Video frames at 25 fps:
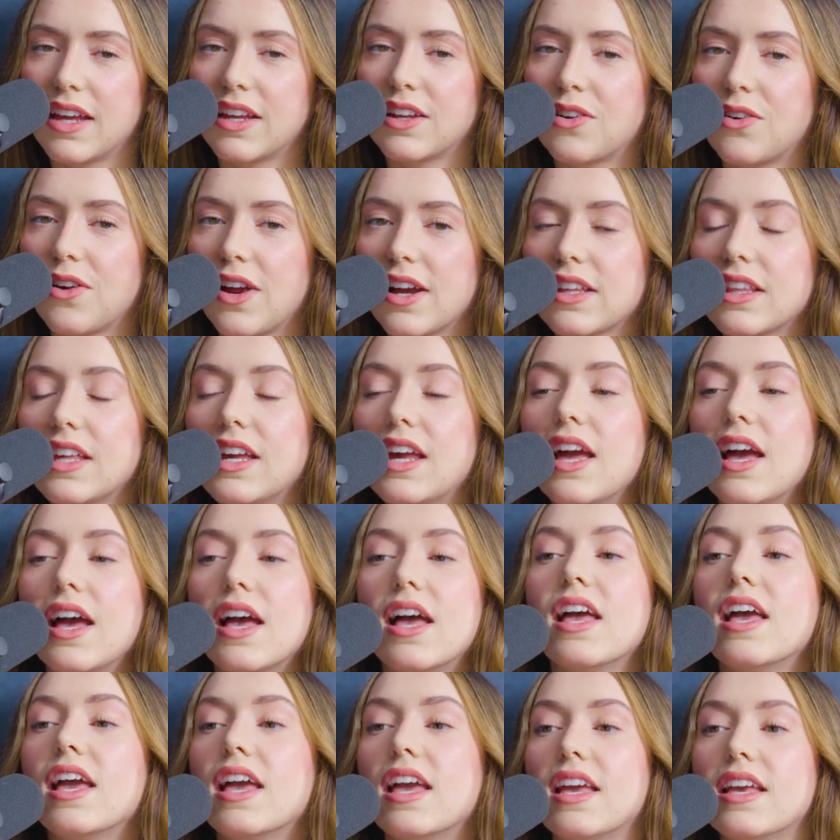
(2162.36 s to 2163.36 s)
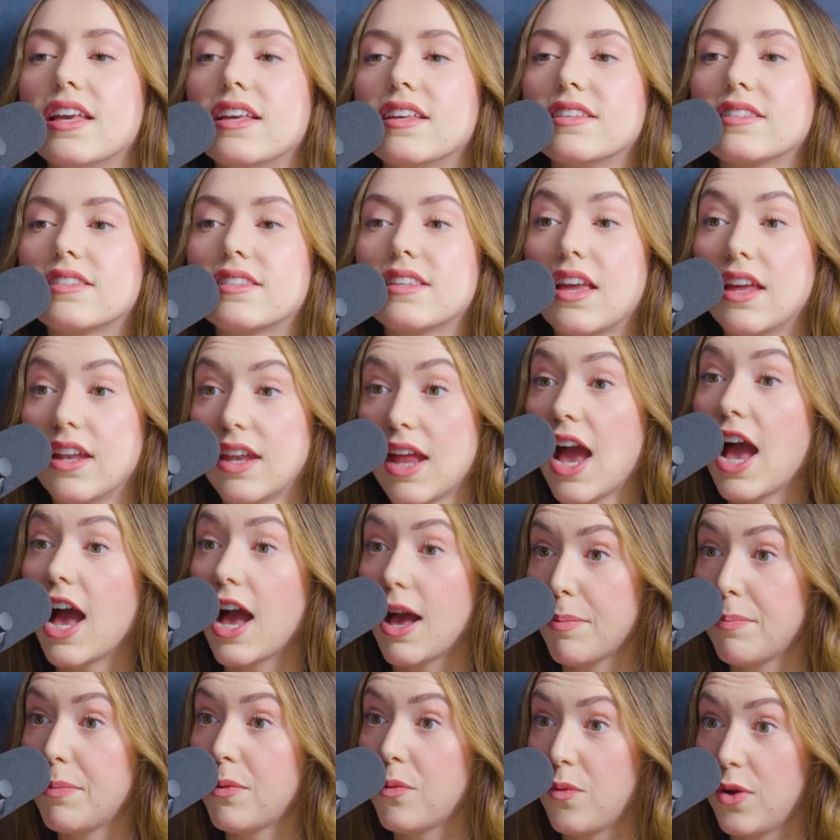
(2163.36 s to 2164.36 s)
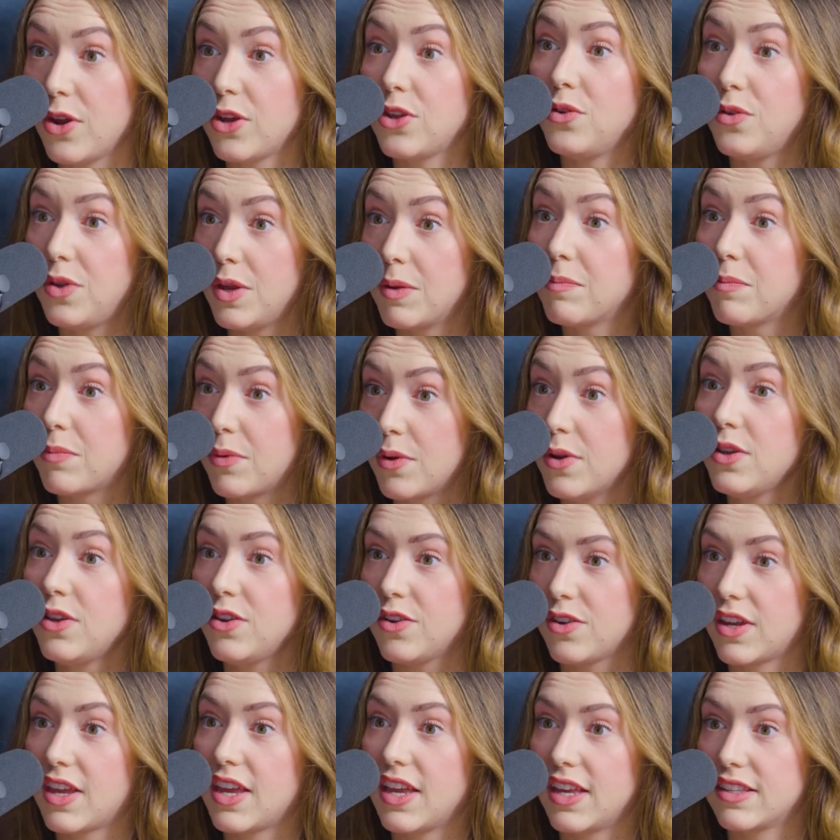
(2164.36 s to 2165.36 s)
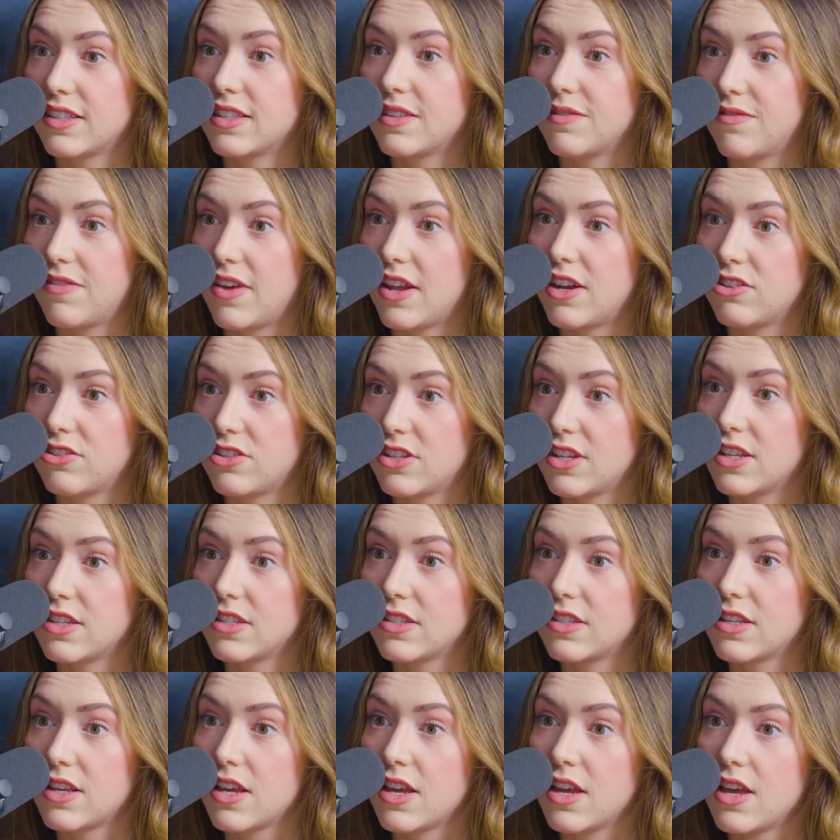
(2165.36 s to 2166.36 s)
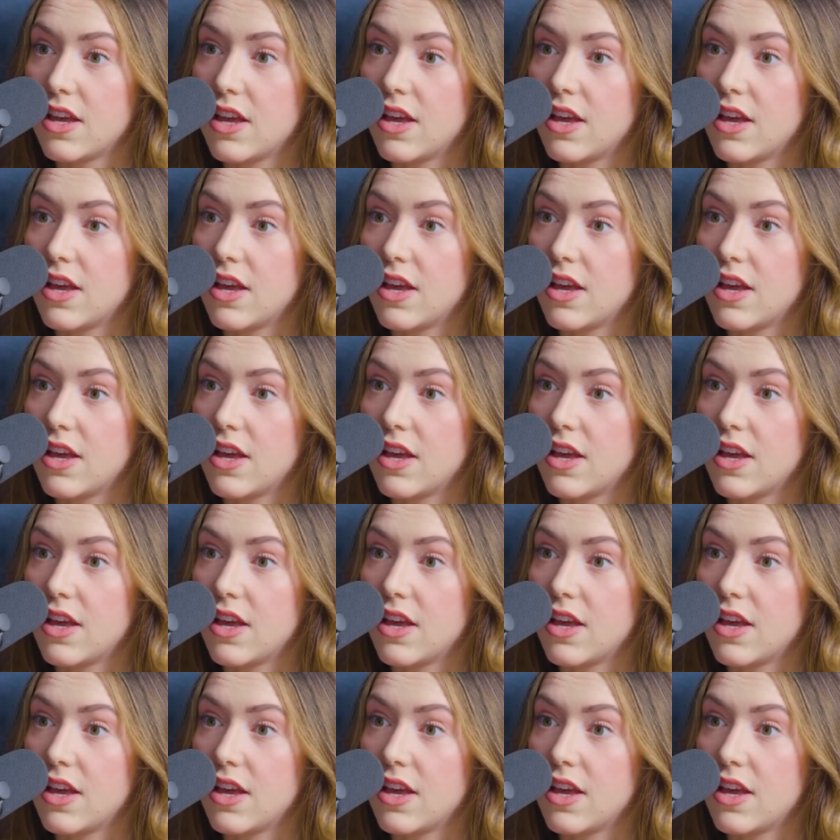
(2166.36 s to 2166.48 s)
that incorrectly, is an app where you can put your kinks and fetishes.